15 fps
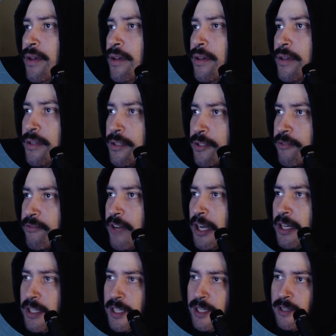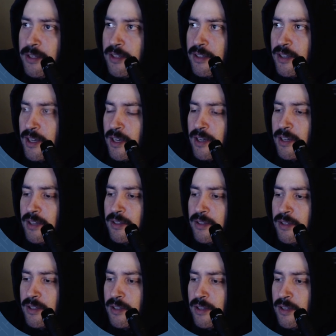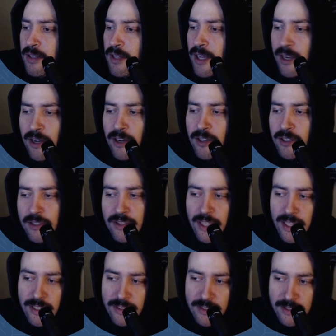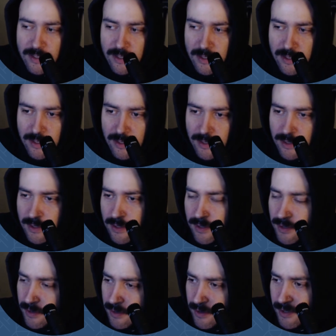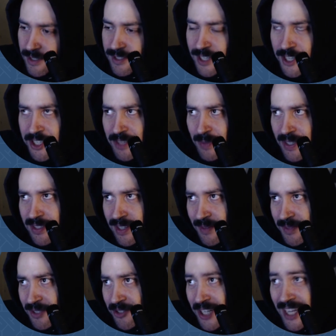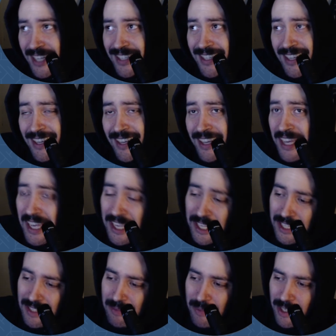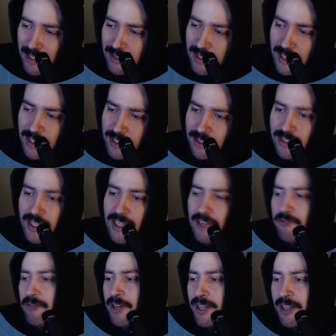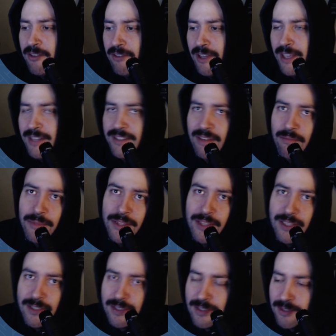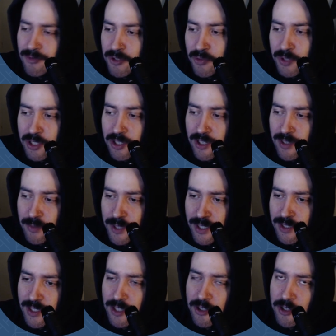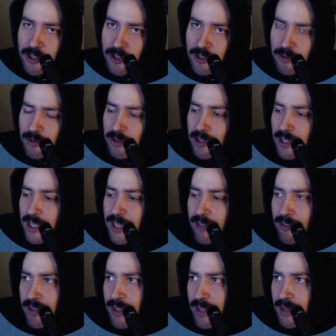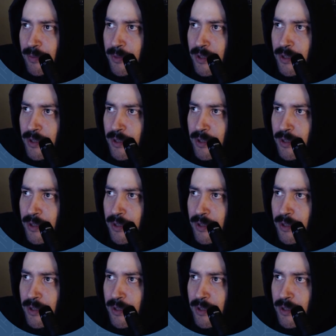So finally, like all good things, this session must come to an end. But instead of just kind of running away and dumping this, which we could, because Killer Coda will clean everything up,